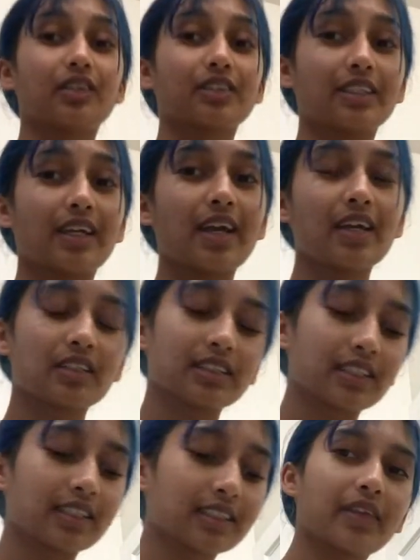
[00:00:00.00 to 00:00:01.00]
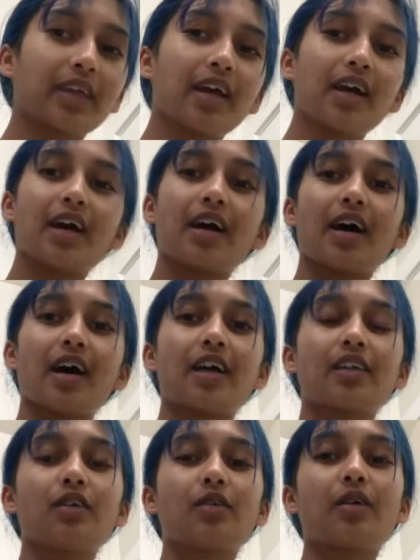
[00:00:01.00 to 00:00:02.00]
today since
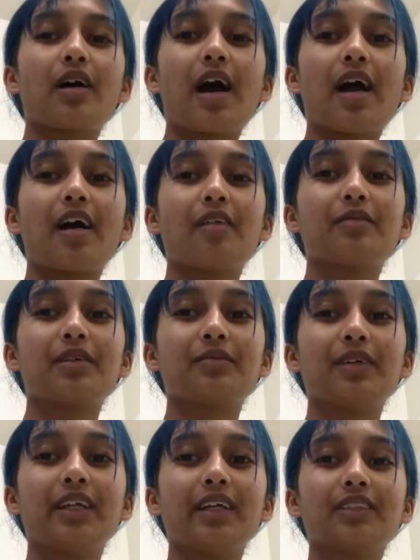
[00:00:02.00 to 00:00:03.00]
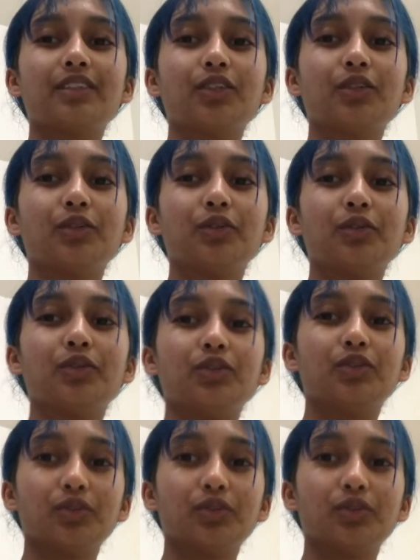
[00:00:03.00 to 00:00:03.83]
I know I have been meaning to